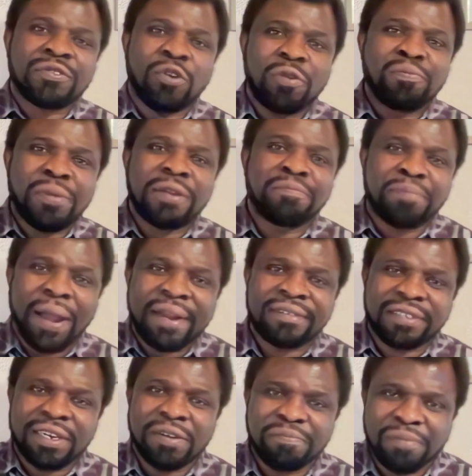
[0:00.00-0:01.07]
government bad
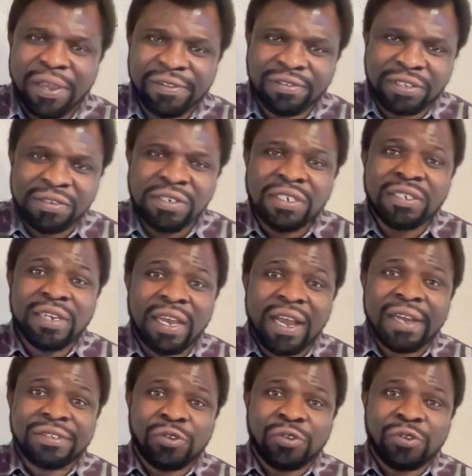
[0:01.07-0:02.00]
government. They are